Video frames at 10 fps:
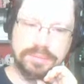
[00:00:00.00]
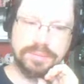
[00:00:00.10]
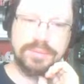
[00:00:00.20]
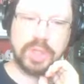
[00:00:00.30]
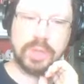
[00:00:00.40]

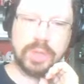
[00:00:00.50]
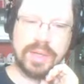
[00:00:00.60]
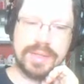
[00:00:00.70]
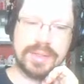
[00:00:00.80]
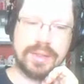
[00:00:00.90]
Otherwise,
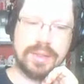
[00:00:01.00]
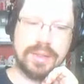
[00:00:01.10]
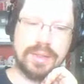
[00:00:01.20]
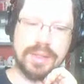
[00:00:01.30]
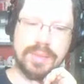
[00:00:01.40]

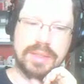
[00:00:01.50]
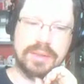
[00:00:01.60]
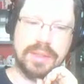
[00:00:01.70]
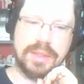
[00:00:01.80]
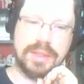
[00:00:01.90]
I
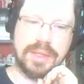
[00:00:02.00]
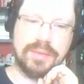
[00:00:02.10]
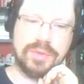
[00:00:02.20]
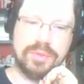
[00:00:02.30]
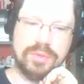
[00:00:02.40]
might have to